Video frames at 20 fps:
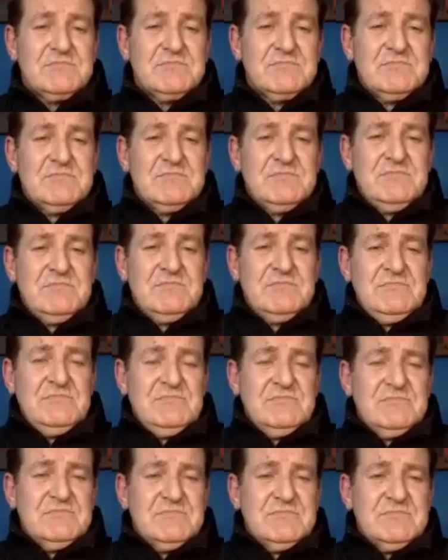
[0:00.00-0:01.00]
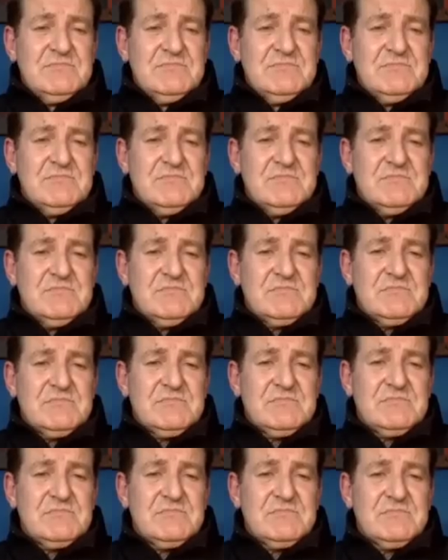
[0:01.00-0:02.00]

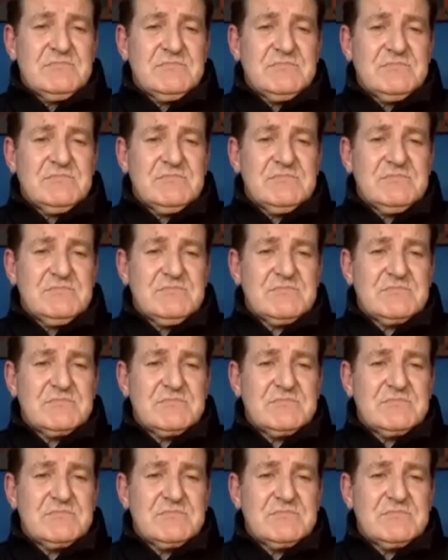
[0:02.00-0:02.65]
No words are spoken by the person on screen.